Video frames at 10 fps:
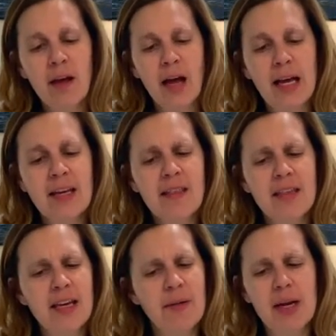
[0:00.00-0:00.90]
I didn't
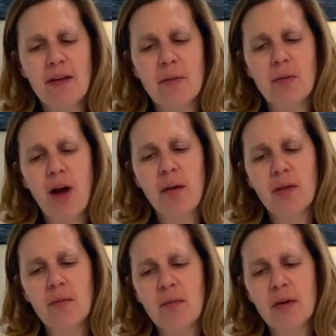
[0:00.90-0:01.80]
think I would have a
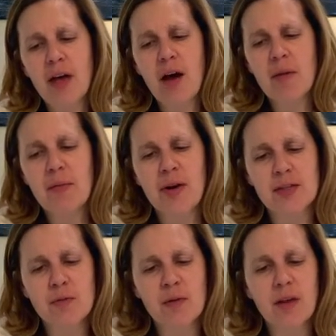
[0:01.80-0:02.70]
problem with how my
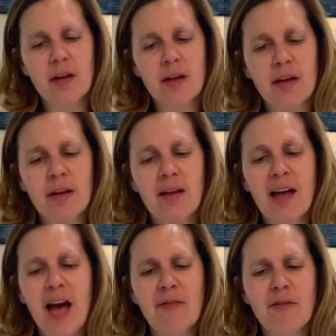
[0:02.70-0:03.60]
breast would look.
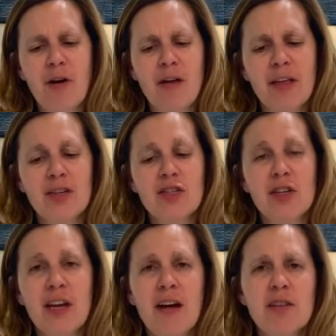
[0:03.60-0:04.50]
After all, they just
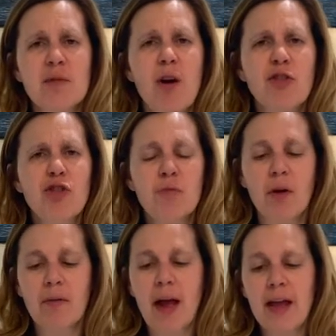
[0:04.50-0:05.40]
took out a small
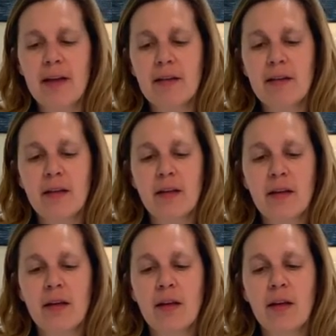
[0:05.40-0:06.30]
tumor, right?
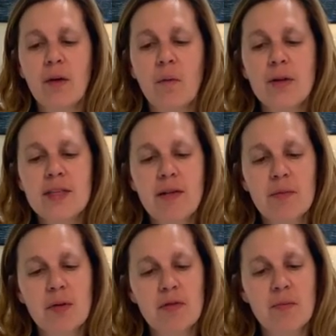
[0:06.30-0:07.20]
Once I
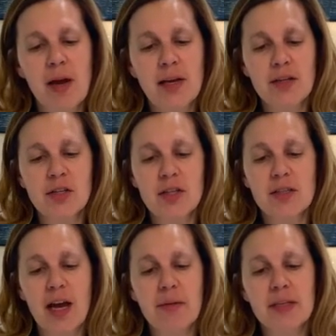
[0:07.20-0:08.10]
removed the bandages,
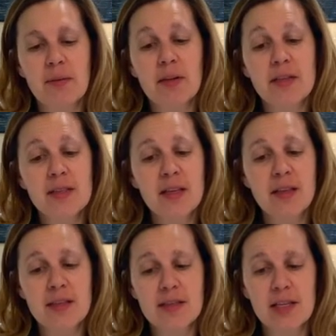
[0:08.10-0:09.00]
I was able to see
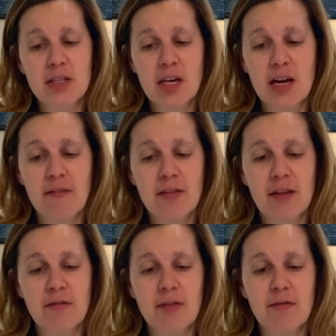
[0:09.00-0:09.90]
the incision and
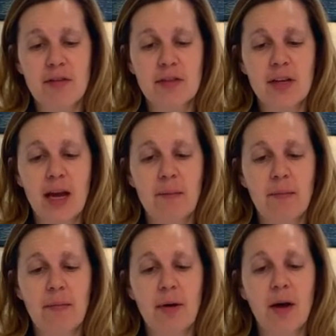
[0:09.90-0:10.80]
everything for the first time.
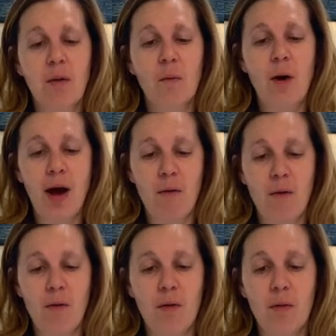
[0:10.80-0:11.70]
Wow,
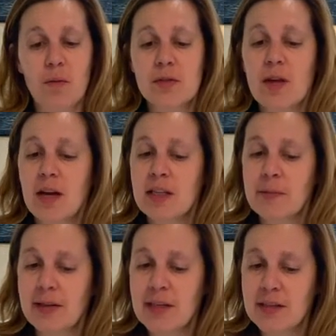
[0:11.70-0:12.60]
was not
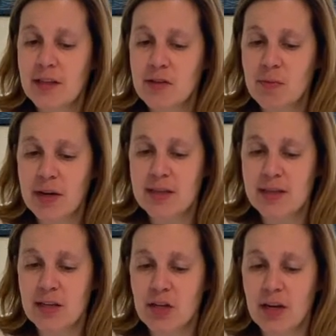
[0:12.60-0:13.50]
expecting such a big
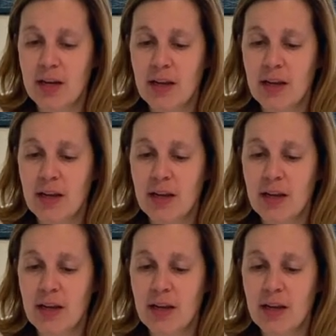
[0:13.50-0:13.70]
incision.